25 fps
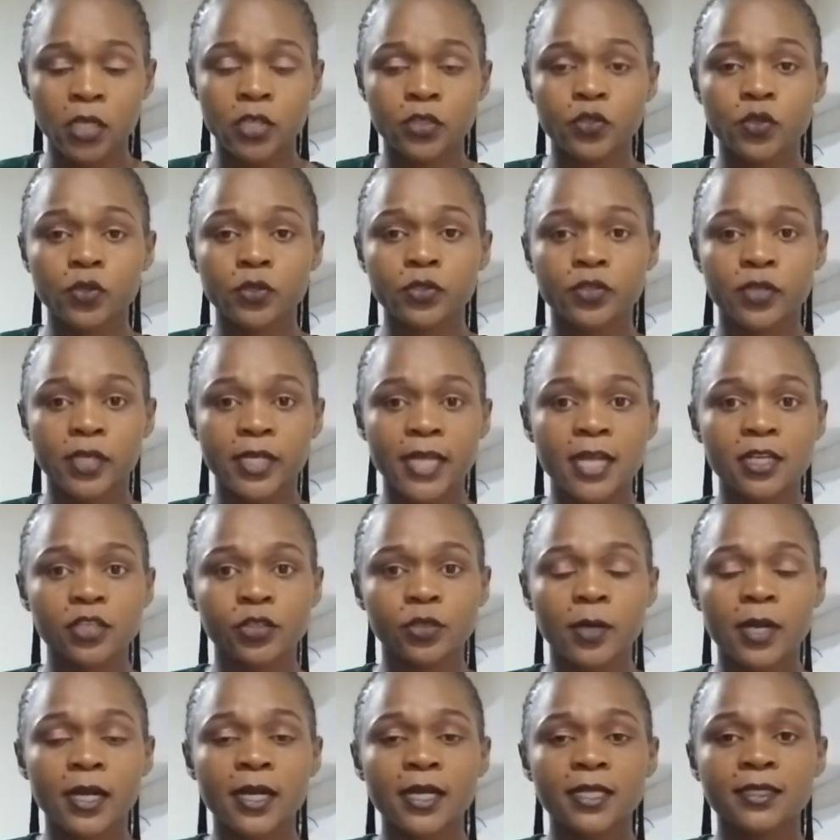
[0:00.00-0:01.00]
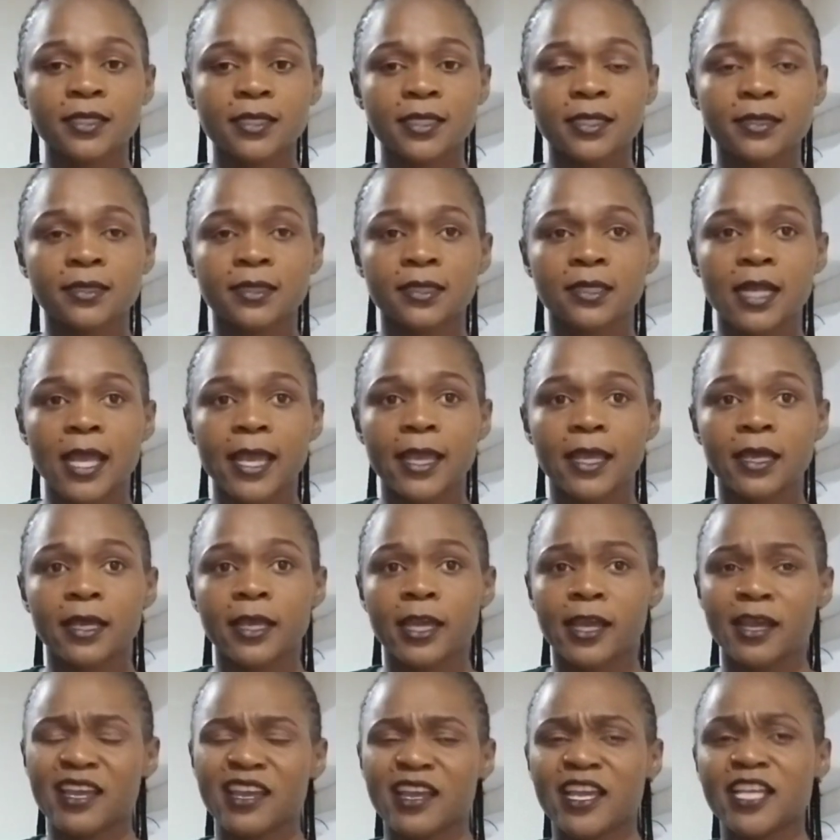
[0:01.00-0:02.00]
So trade assurance, it's
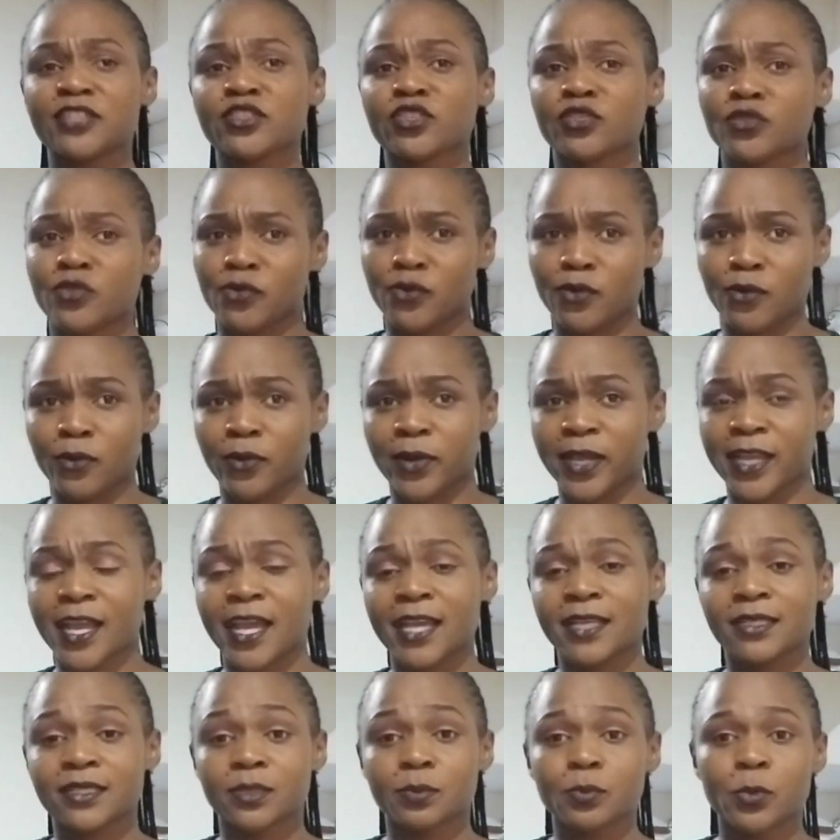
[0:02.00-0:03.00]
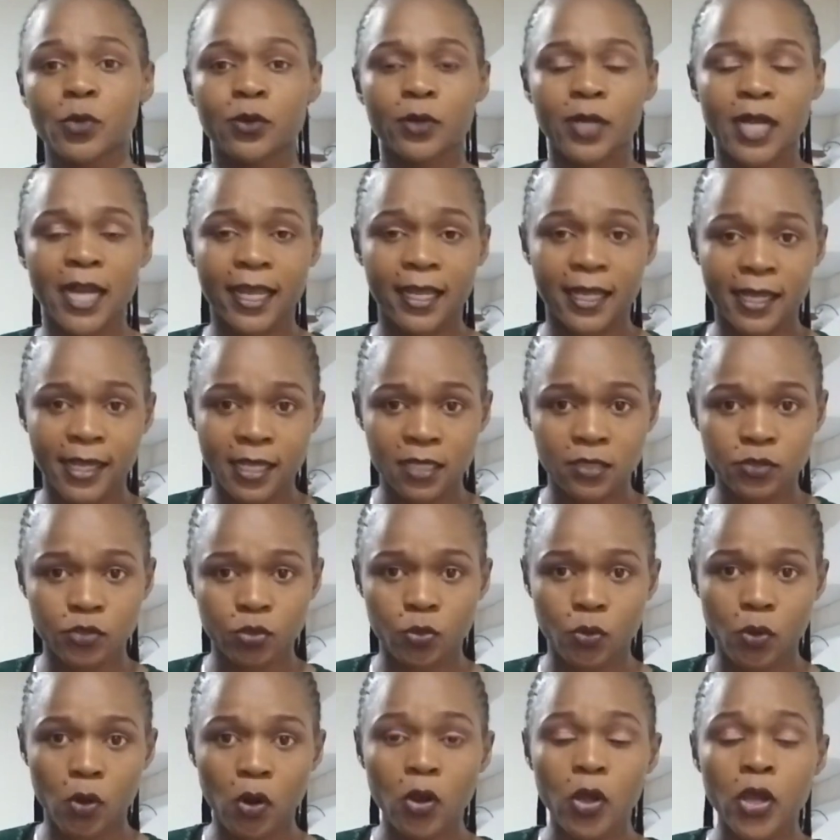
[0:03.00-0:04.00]
like escrow. Yeah, it's more like
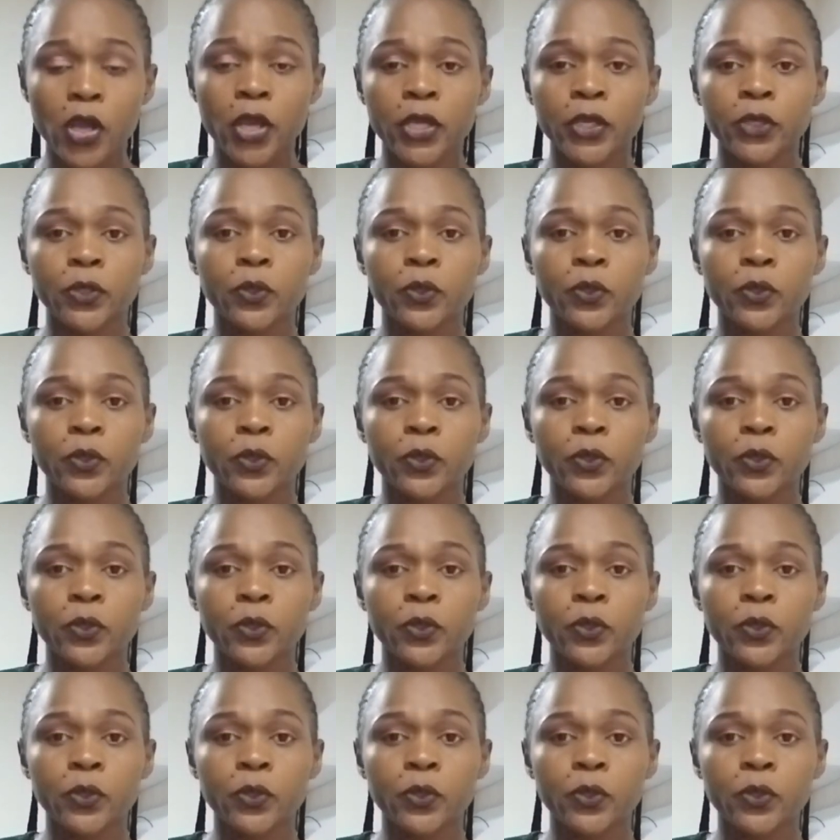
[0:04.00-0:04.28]
escrow.